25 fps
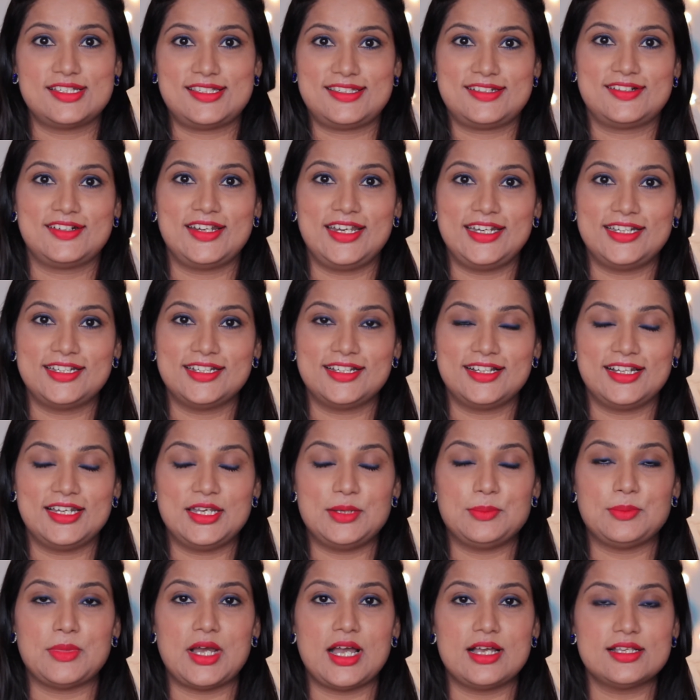this red
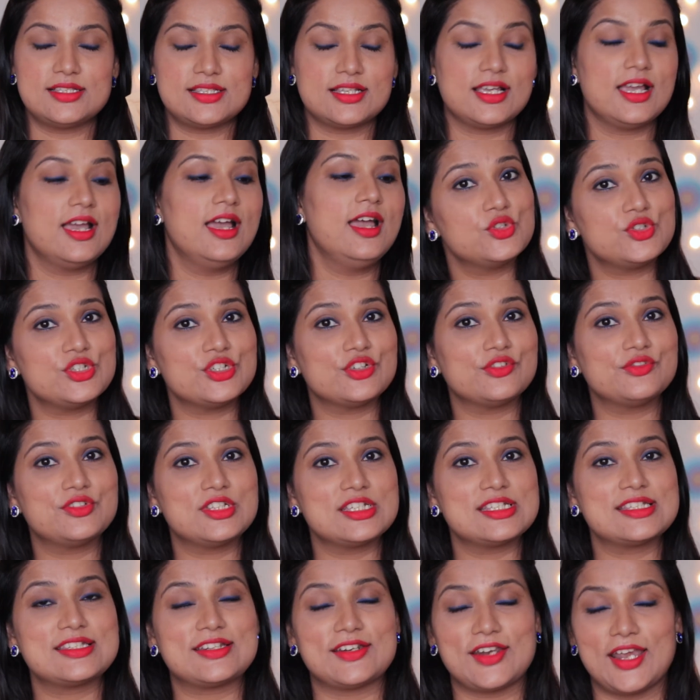clay mask. Beauty of
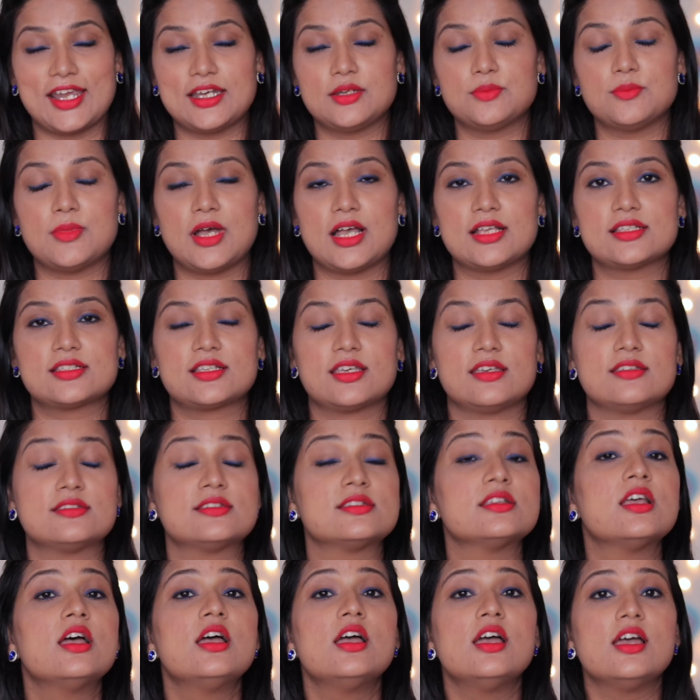this red mask
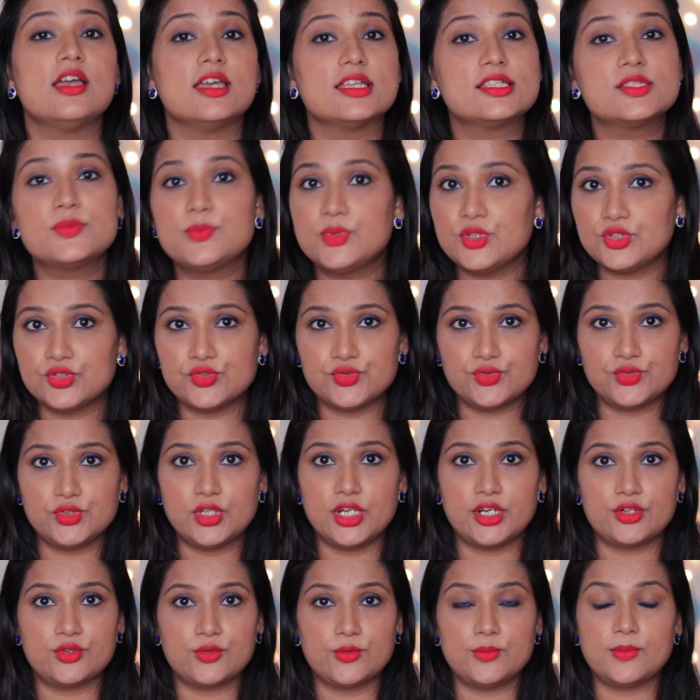is its beautiful
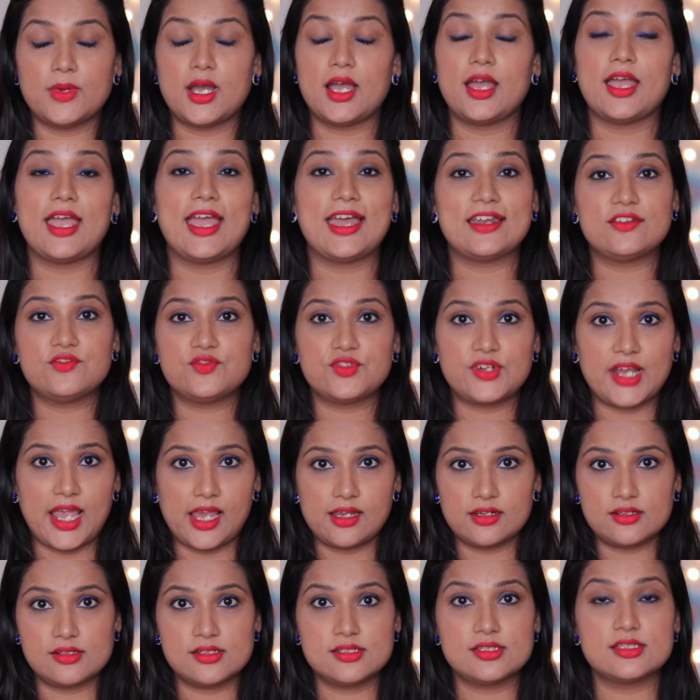aroma and
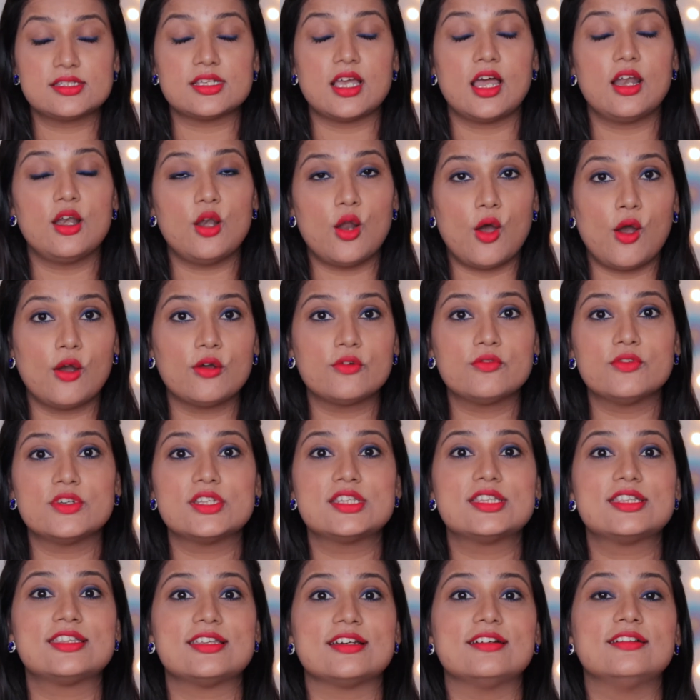fragrance, along
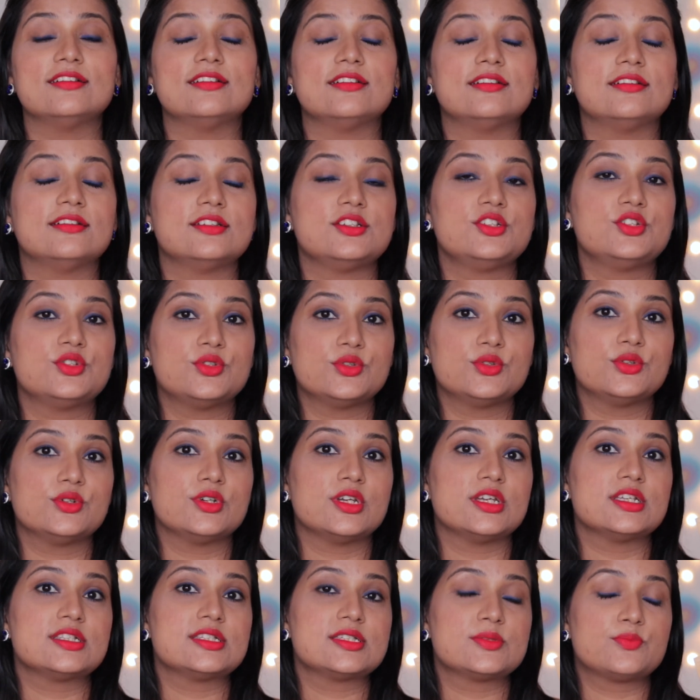with you
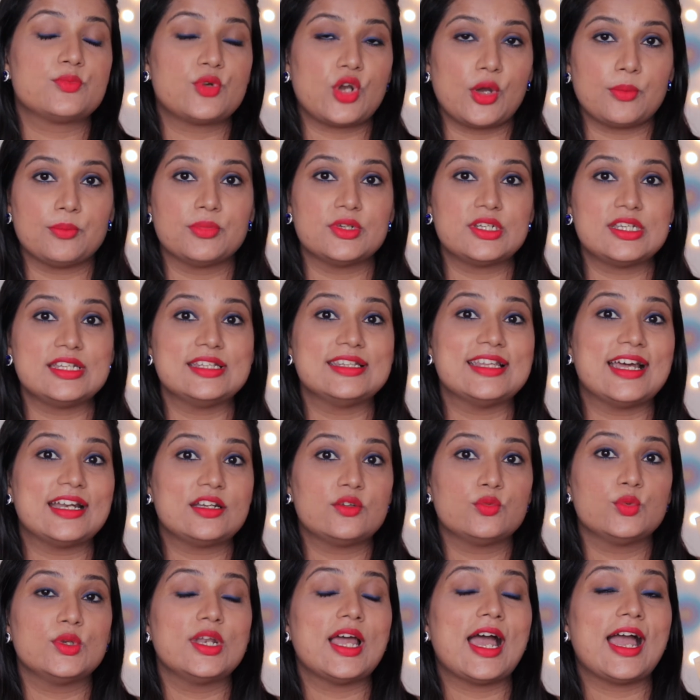know, its property
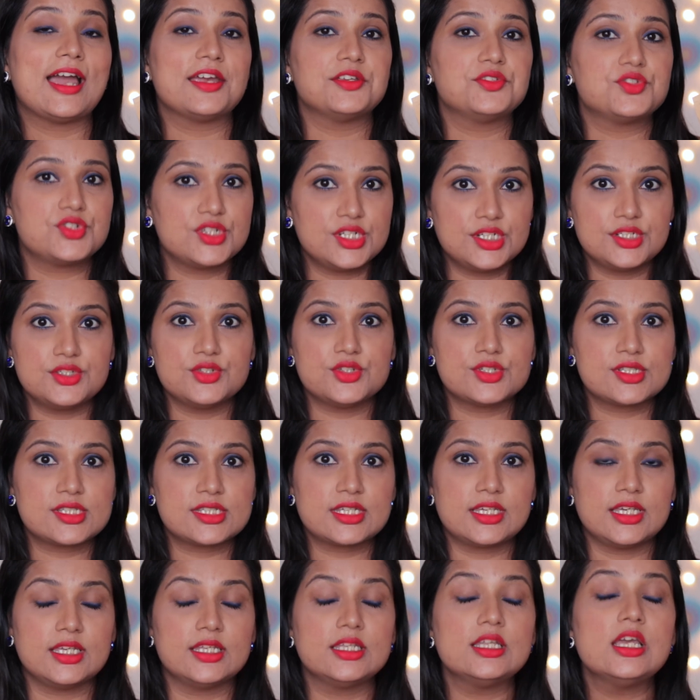that will hydrate your
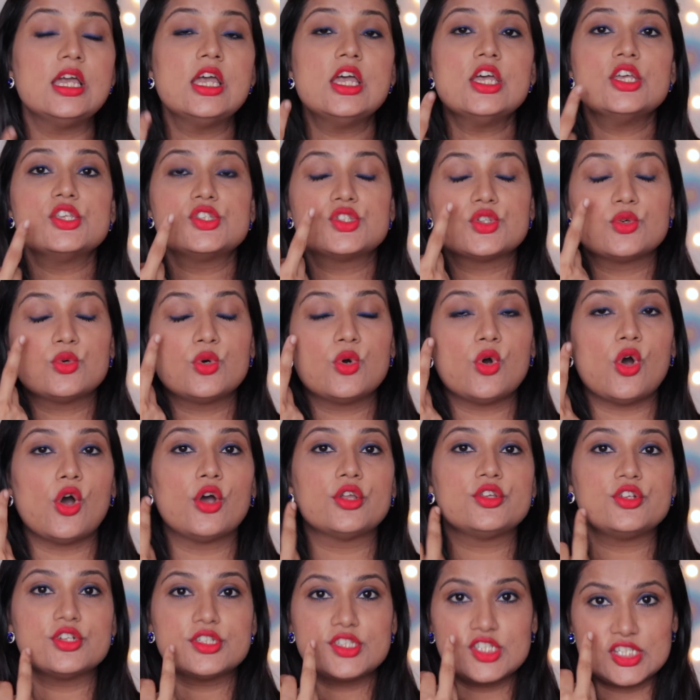skin. So
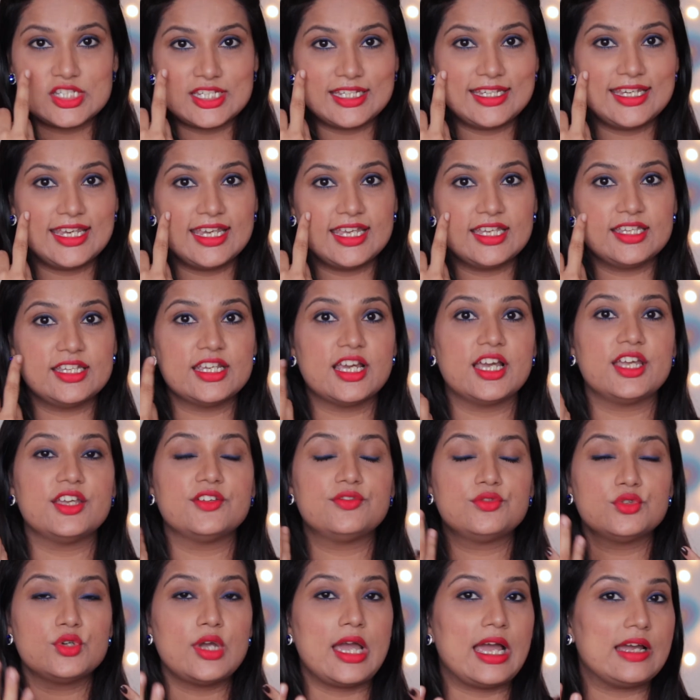on your cheek area,
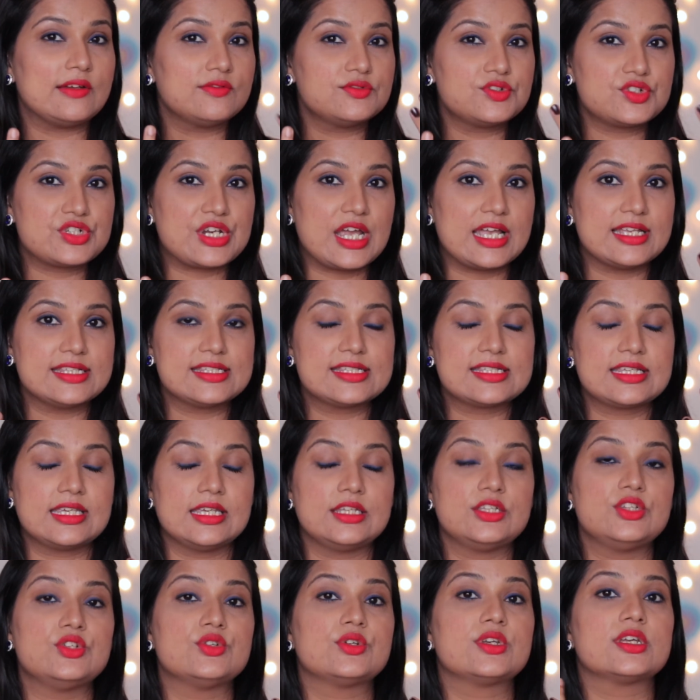if you have dry
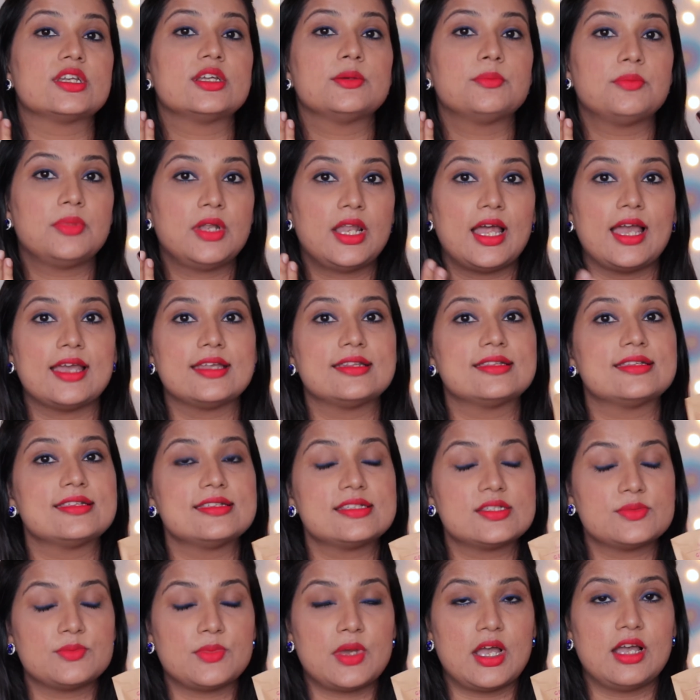skin, you can apply
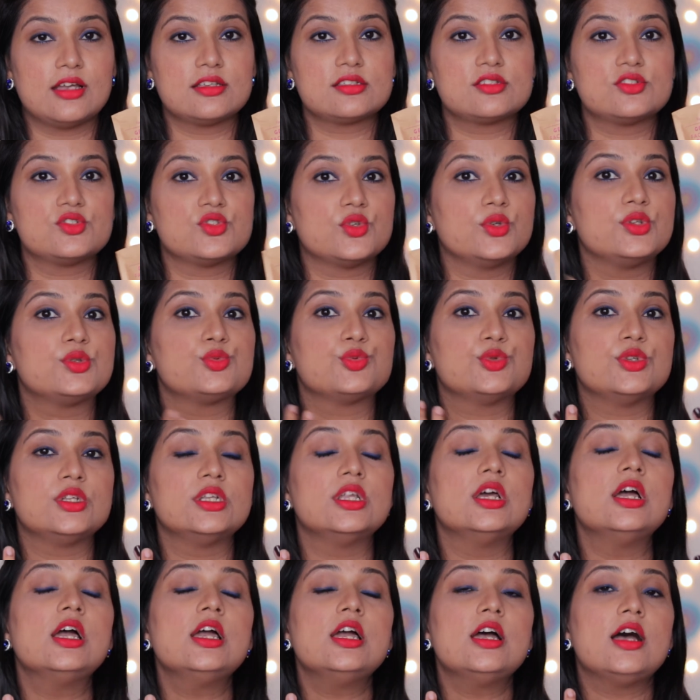this mask, so it
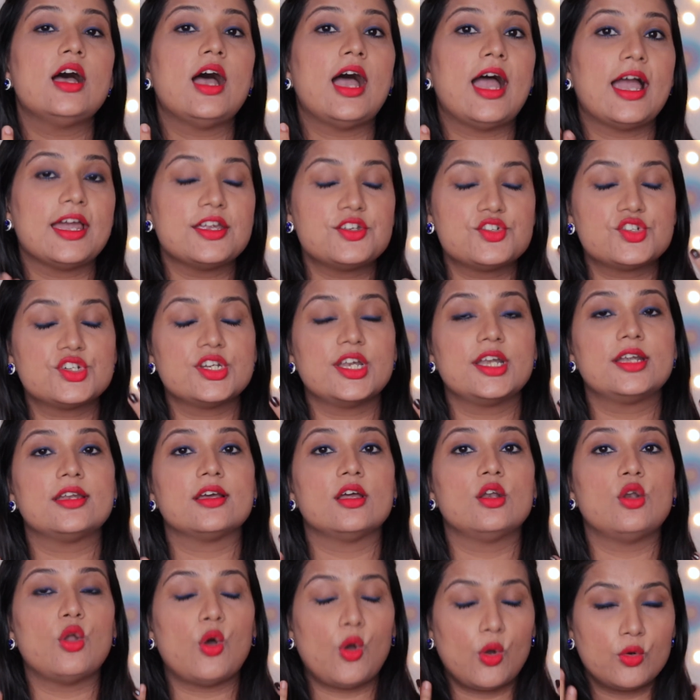will hydrate
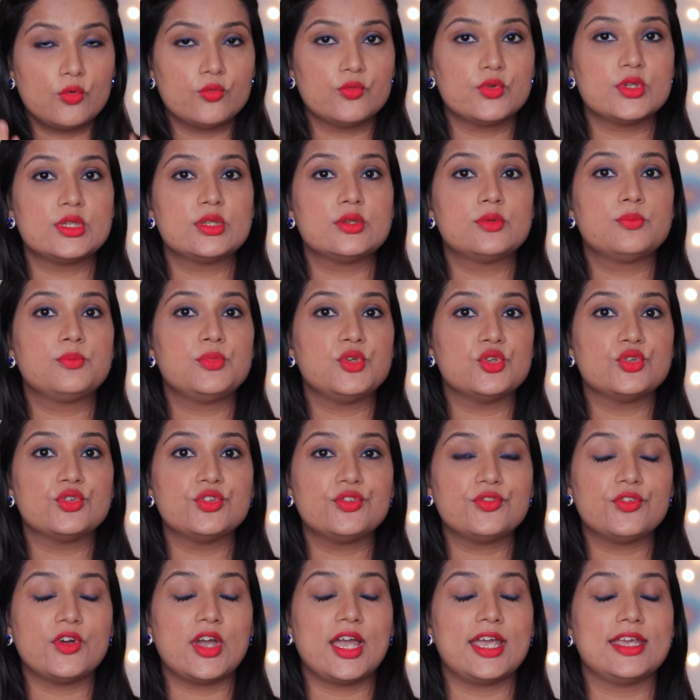along with
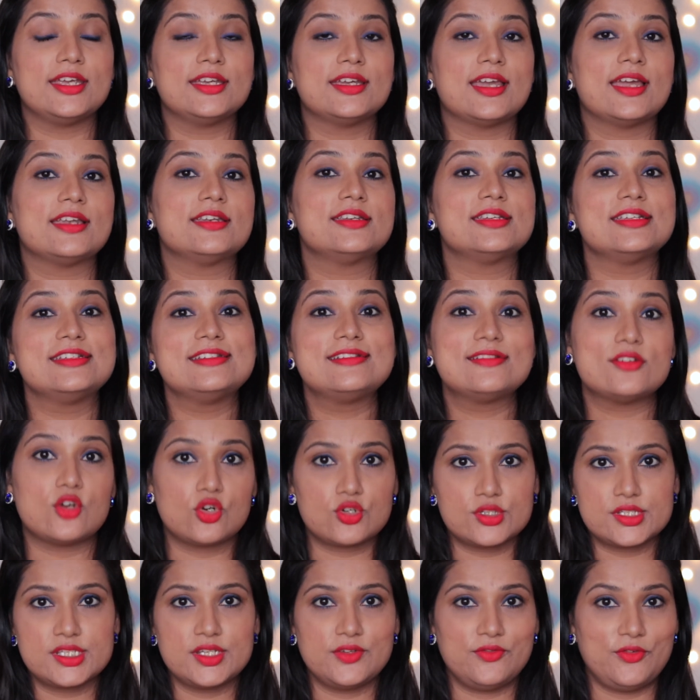purifying and
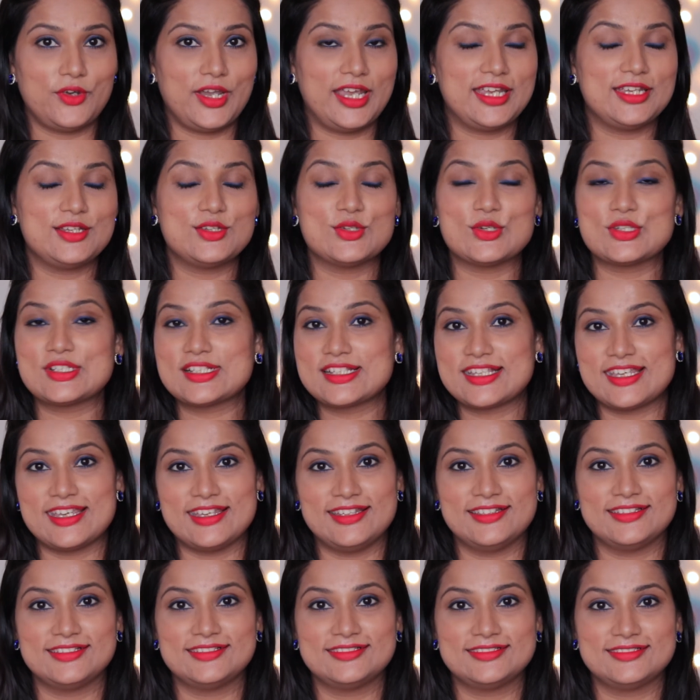detoxifying your
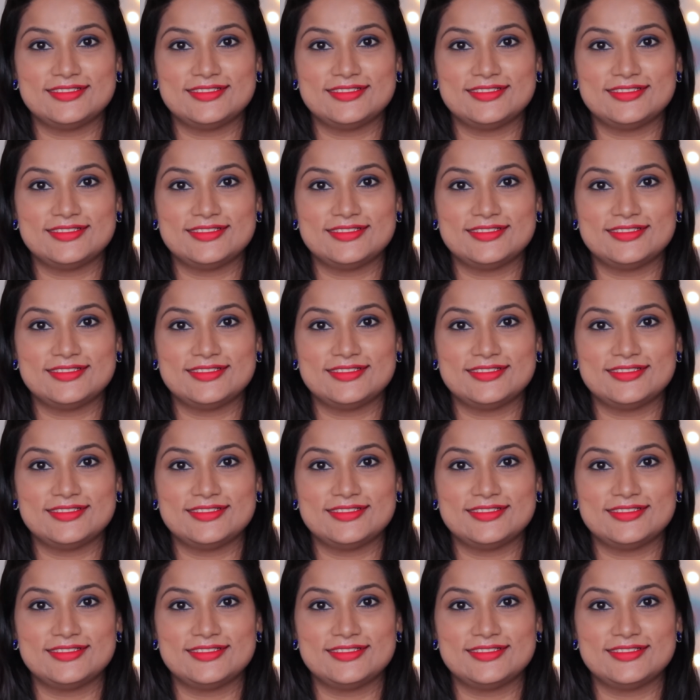skin.